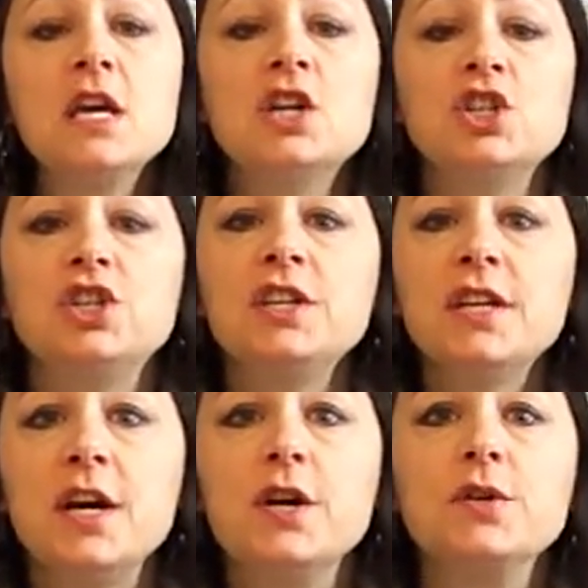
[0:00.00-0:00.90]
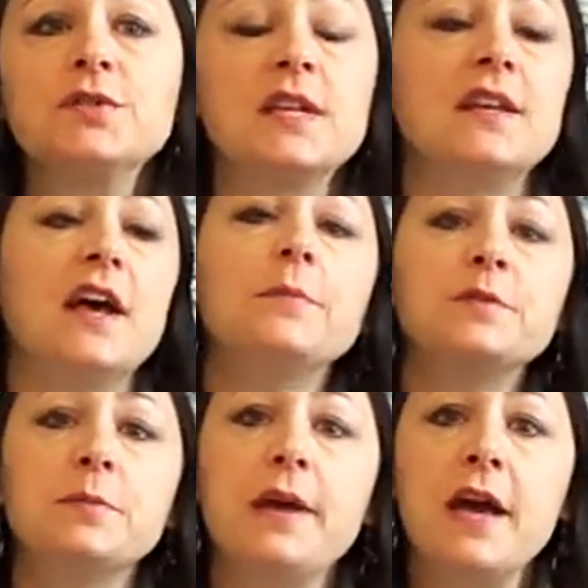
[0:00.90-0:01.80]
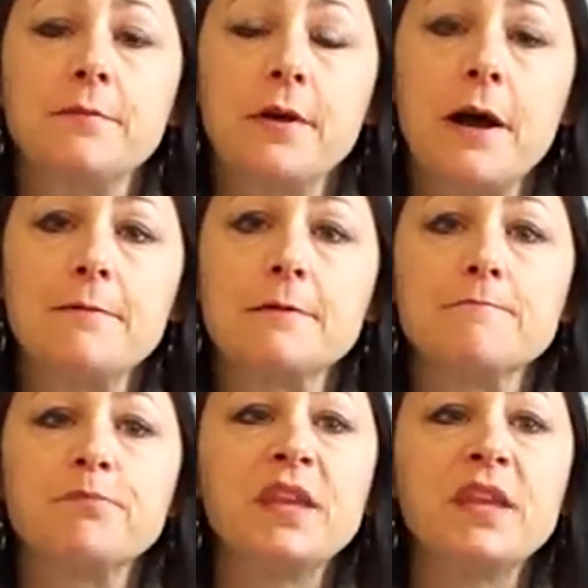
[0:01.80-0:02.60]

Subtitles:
She goes, it helps her back problem,